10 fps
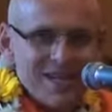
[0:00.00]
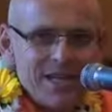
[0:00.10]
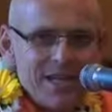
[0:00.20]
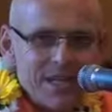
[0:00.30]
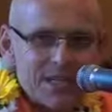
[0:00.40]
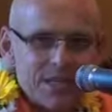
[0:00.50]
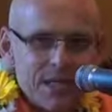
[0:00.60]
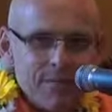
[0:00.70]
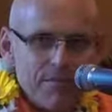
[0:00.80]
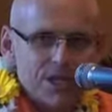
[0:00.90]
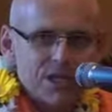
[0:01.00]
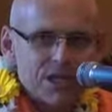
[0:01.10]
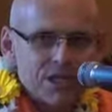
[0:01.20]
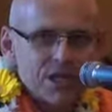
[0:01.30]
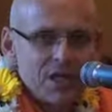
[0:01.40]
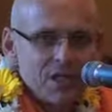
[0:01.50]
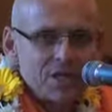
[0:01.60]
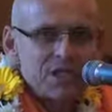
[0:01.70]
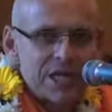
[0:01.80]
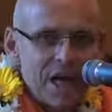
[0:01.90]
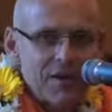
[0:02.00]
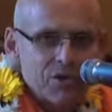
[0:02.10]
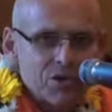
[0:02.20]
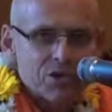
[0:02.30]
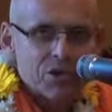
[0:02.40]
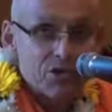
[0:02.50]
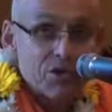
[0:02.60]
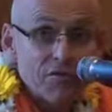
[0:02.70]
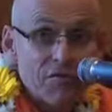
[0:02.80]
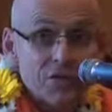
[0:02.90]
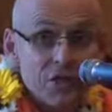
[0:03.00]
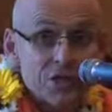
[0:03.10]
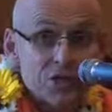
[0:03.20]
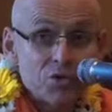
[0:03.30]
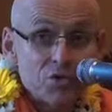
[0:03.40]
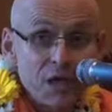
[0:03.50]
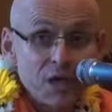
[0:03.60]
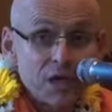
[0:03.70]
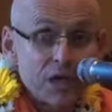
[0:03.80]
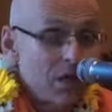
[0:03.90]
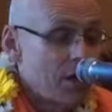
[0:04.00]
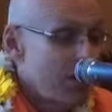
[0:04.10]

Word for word: He established the standards for us today.